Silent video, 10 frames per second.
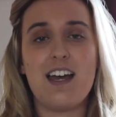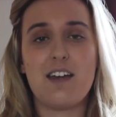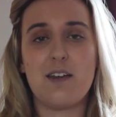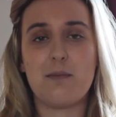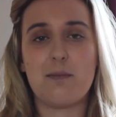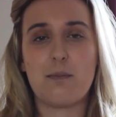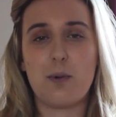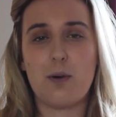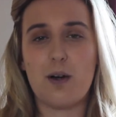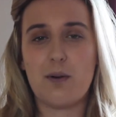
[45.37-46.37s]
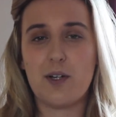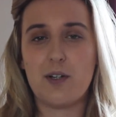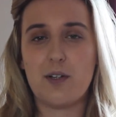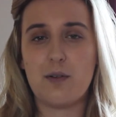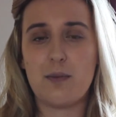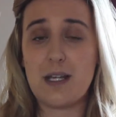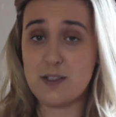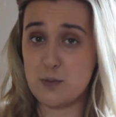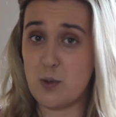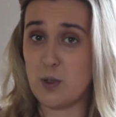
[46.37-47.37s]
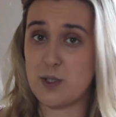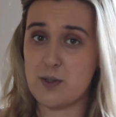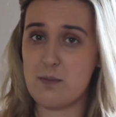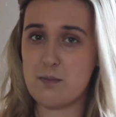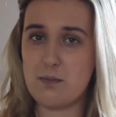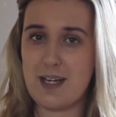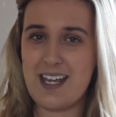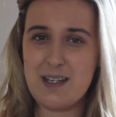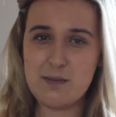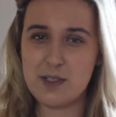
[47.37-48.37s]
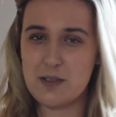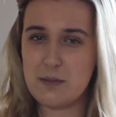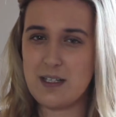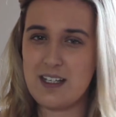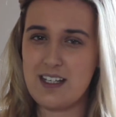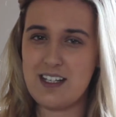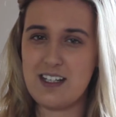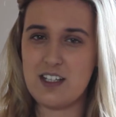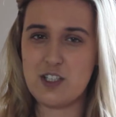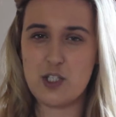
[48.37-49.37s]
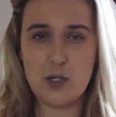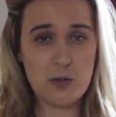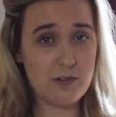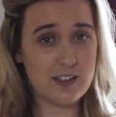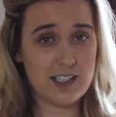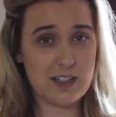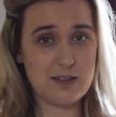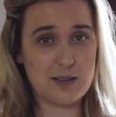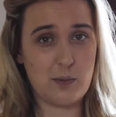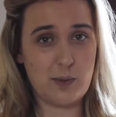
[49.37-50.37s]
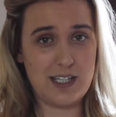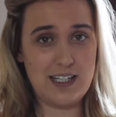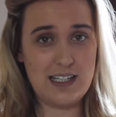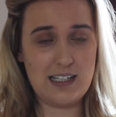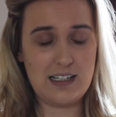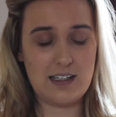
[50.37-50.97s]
But I want to make some more, so my aim's going to be 2 videos a week.